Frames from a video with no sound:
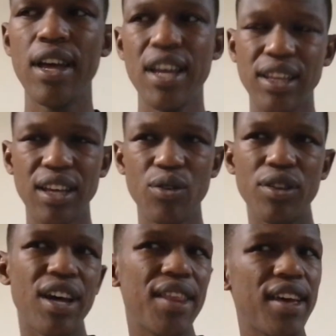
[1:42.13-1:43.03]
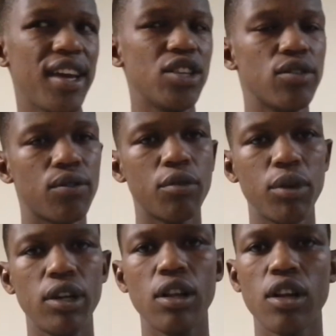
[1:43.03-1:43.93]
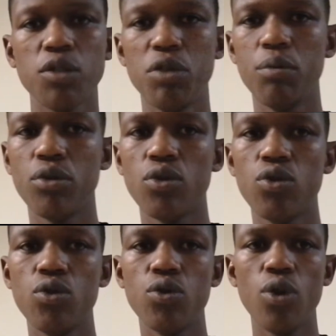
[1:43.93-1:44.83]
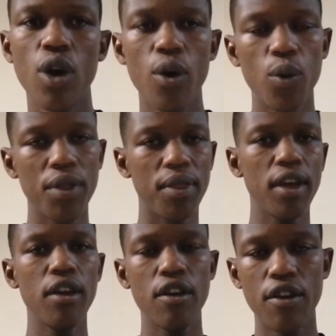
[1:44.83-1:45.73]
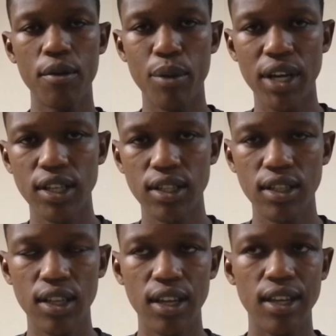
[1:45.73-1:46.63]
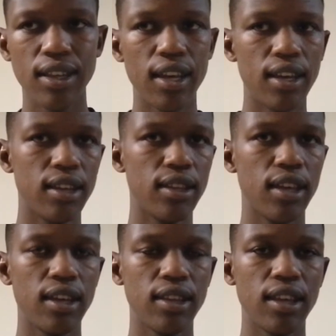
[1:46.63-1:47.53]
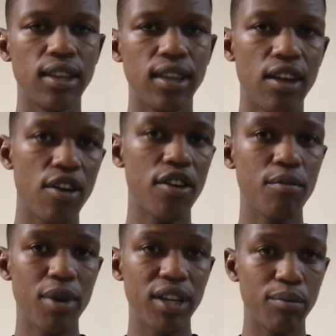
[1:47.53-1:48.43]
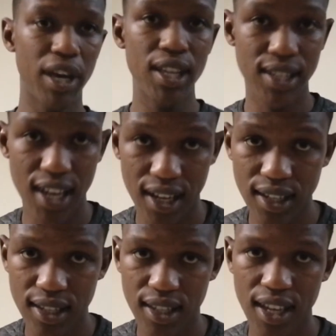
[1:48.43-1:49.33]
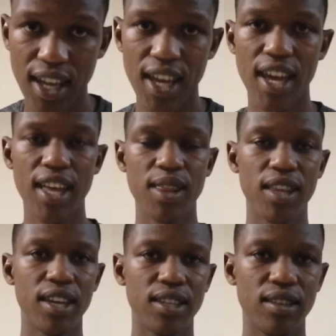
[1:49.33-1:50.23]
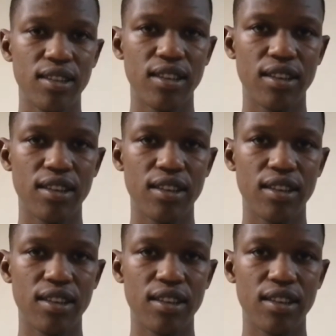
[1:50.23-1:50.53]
Then on the other hand, you've got middle class people who, when they earn money, they earn money, pay tax, and then